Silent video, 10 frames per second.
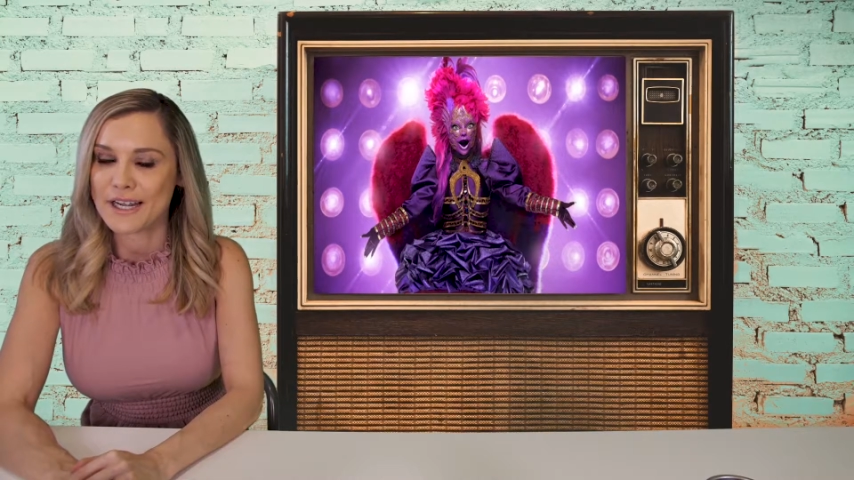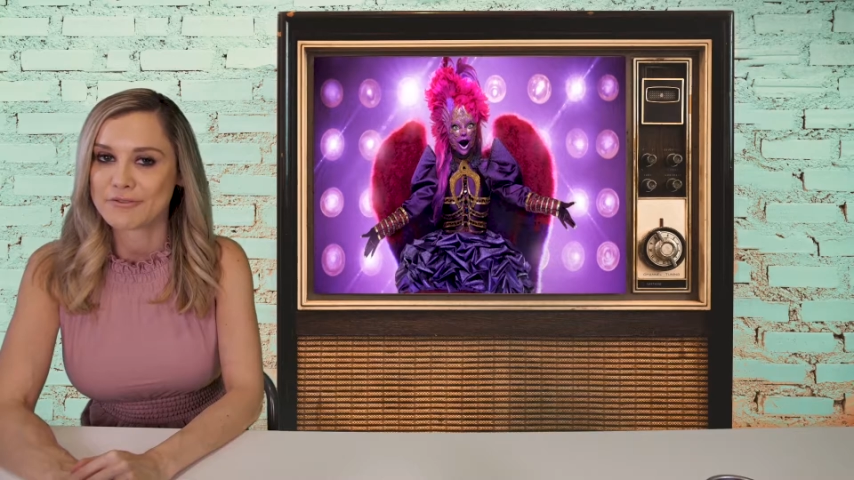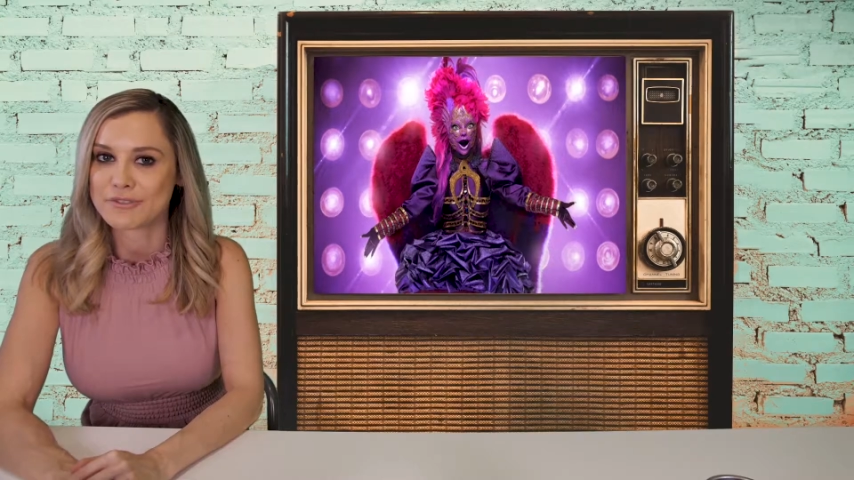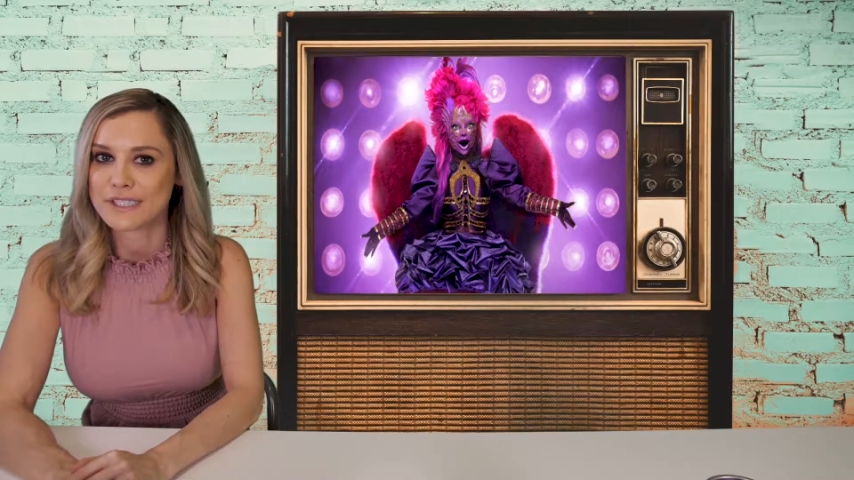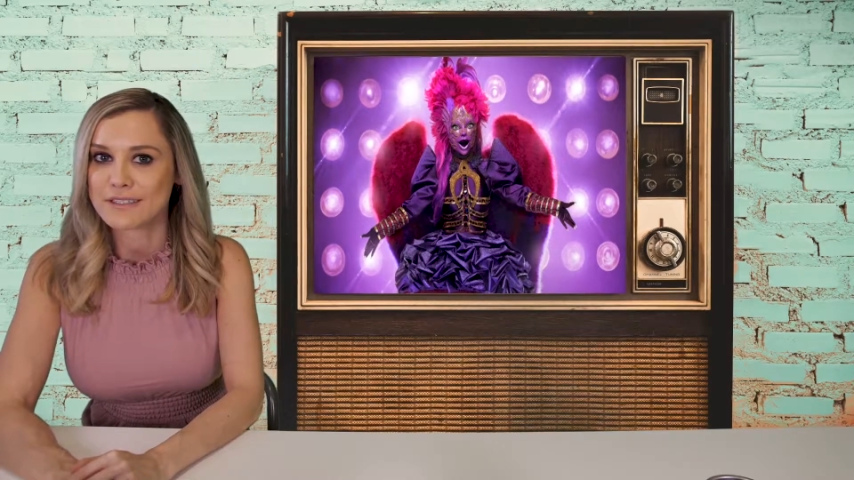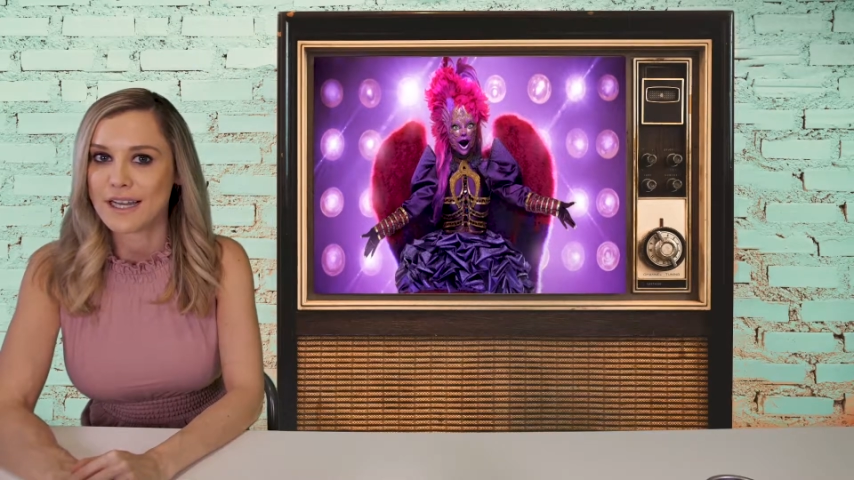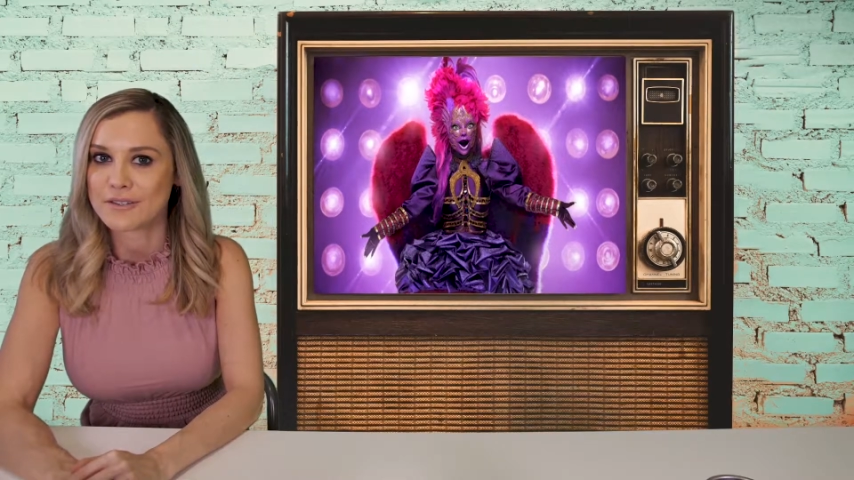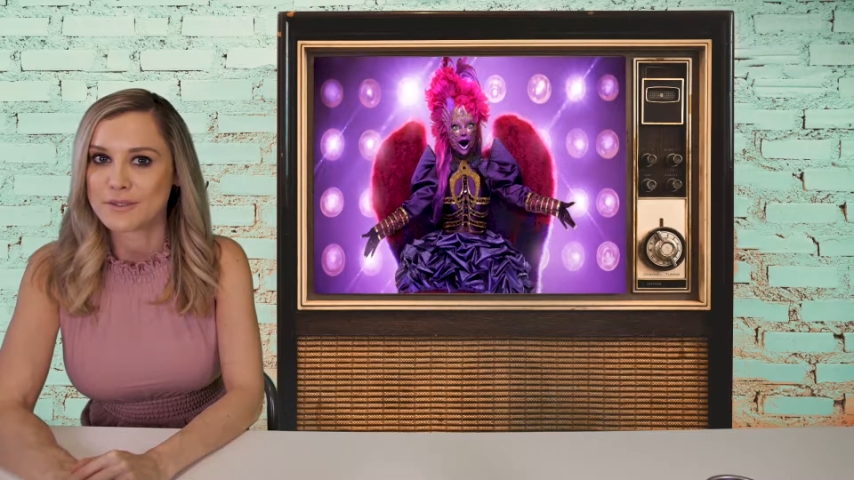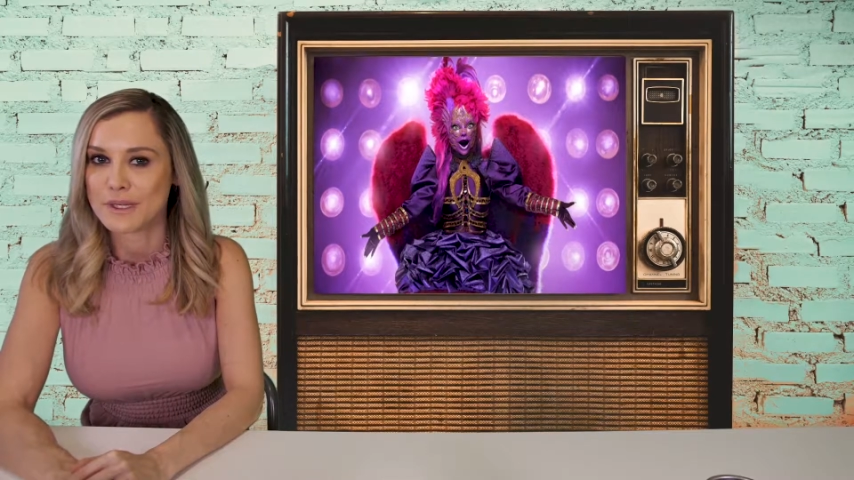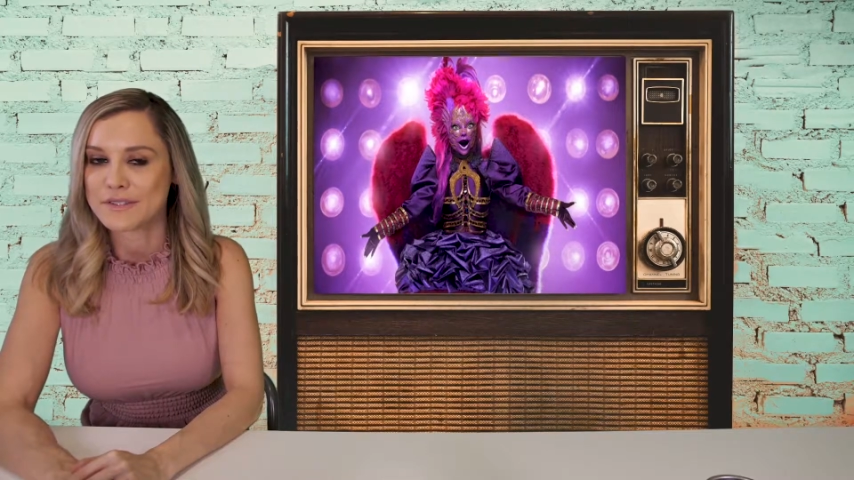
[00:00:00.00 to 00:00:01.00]
and Real
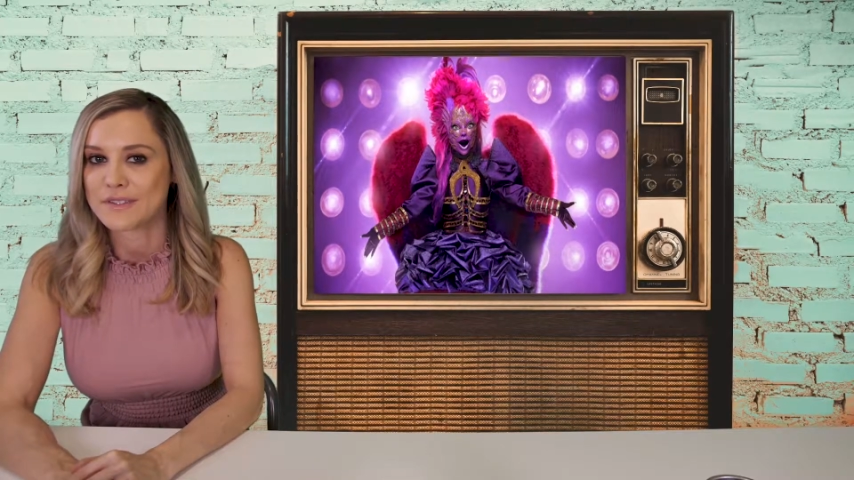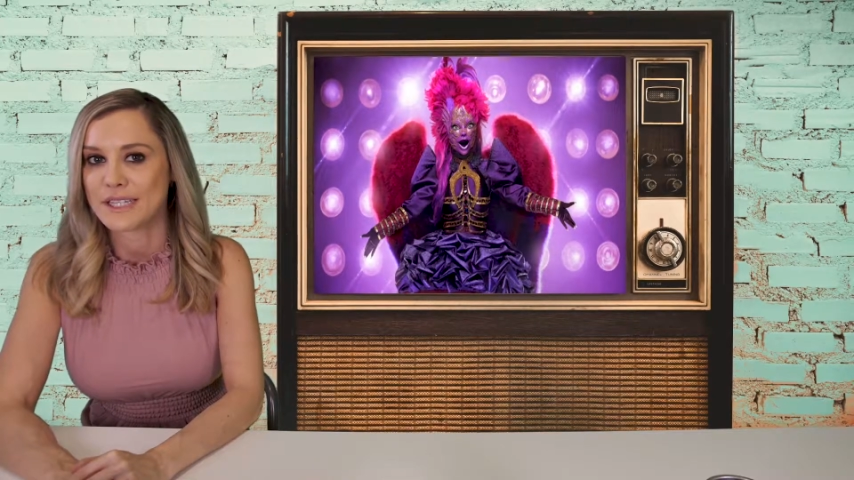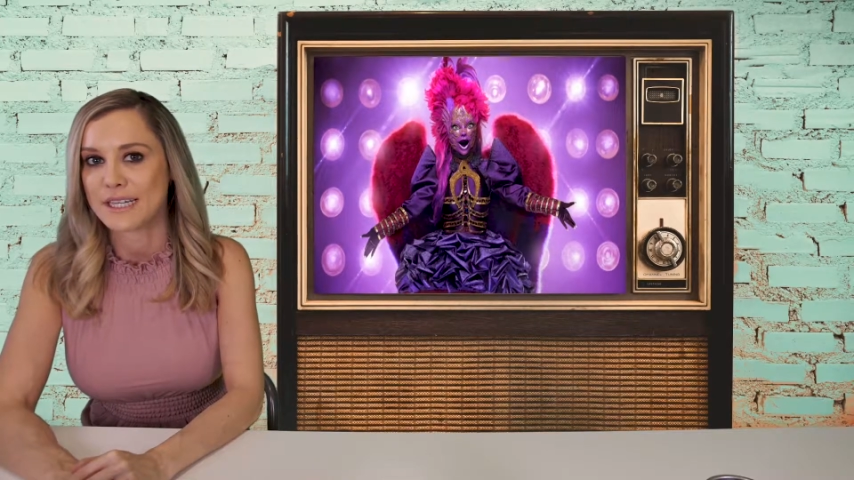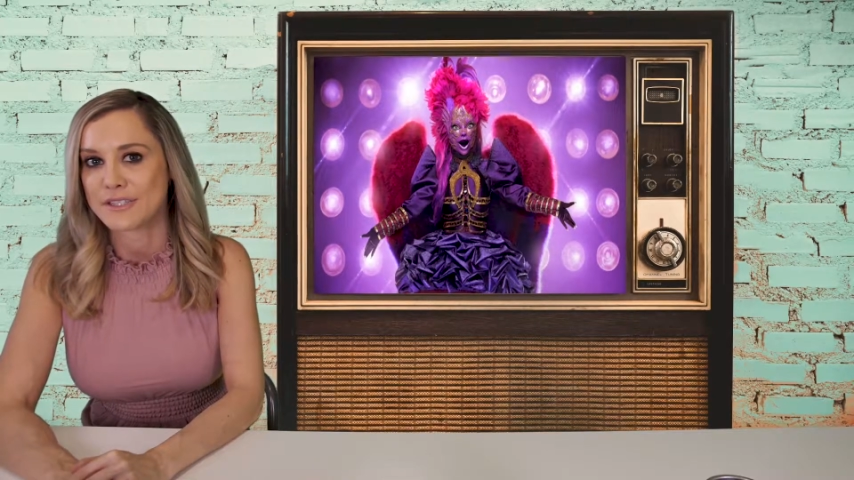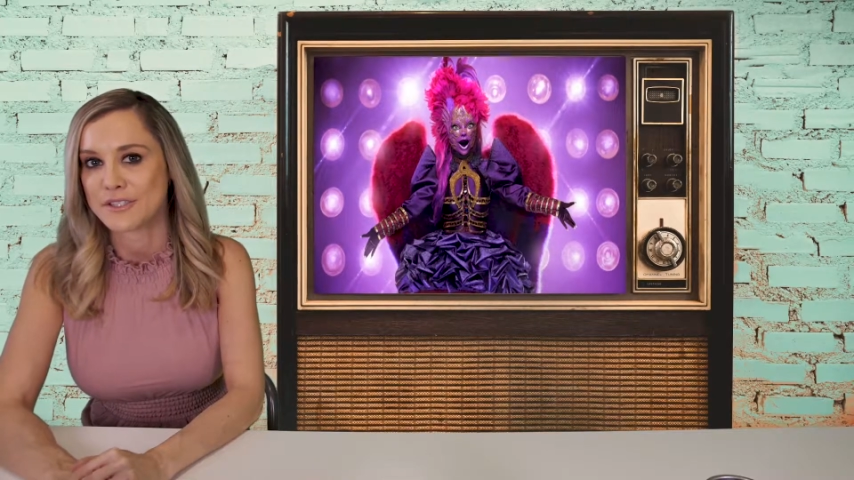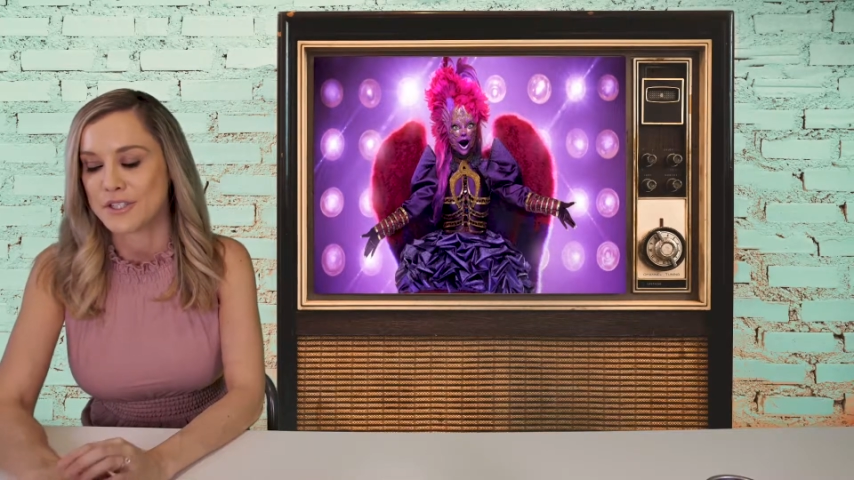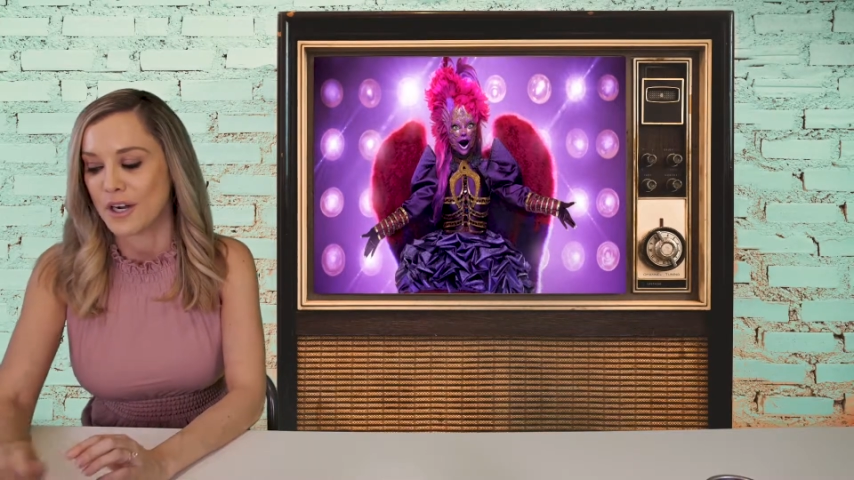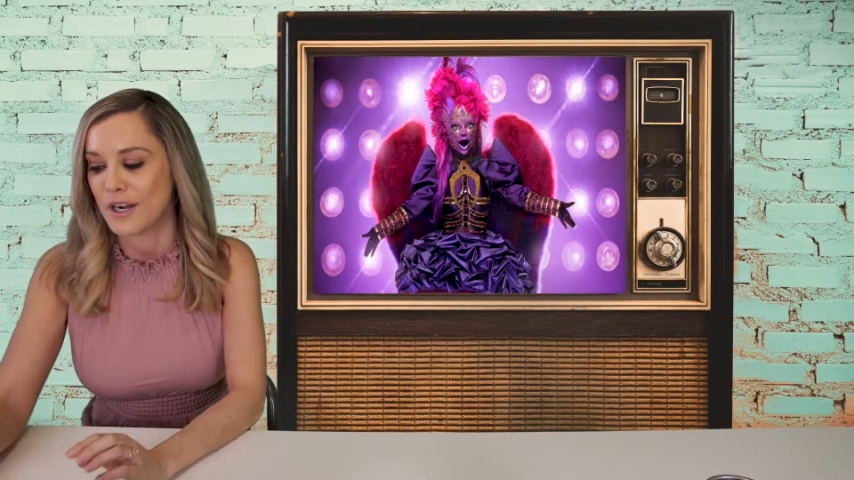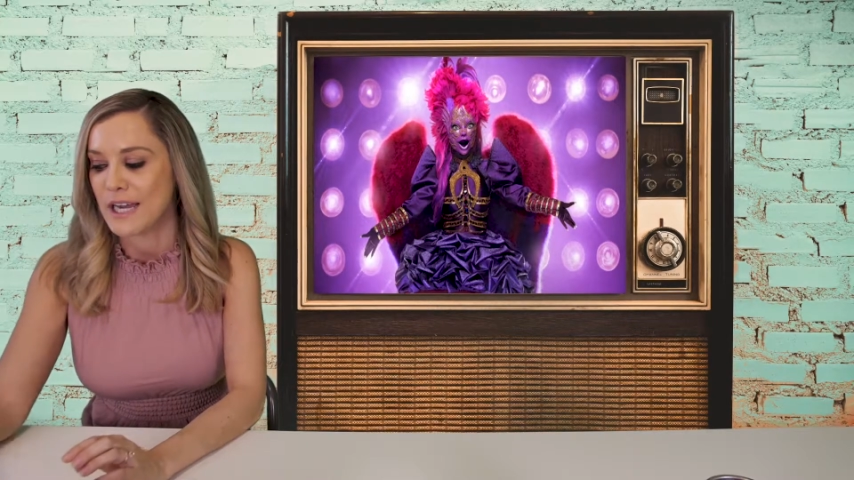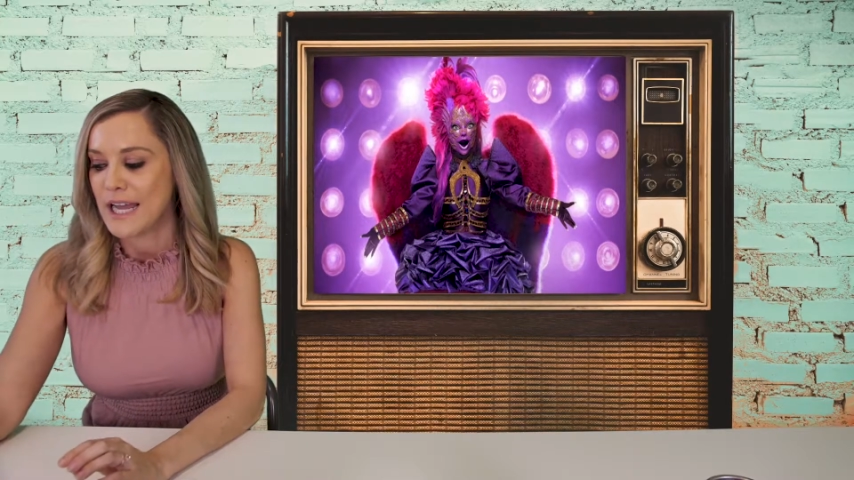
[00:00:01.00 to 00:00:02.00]
Housewives of Atlanta
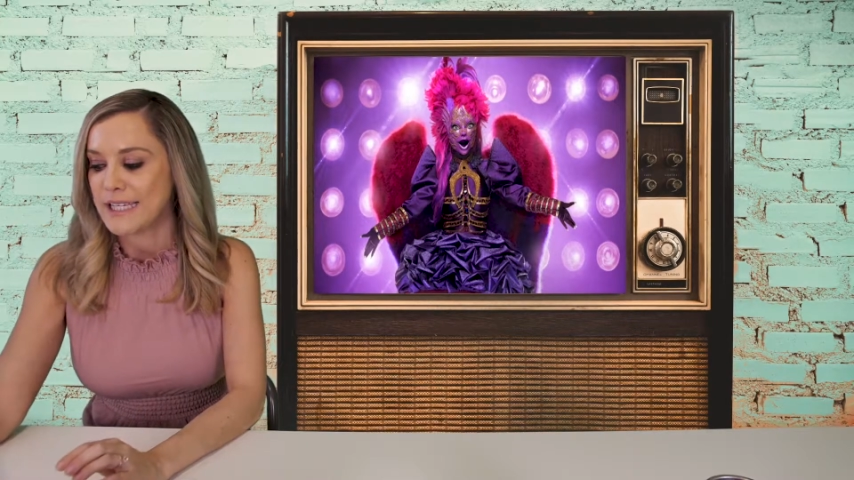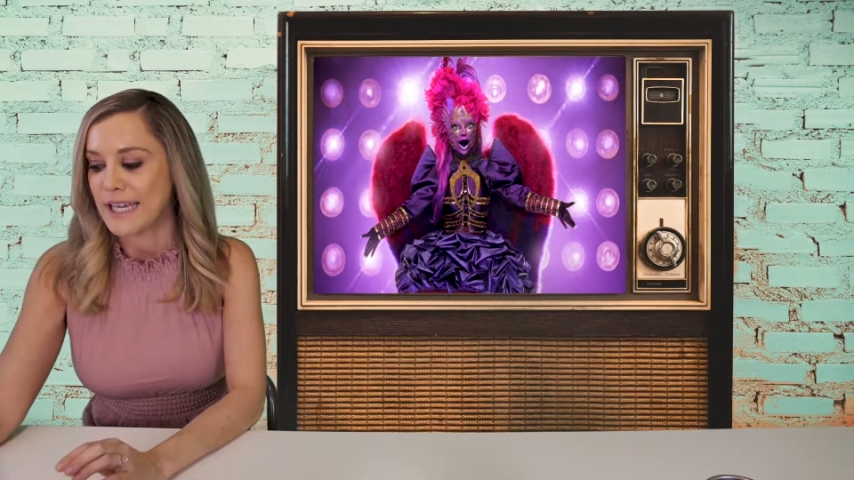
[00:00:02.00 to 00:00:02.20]
star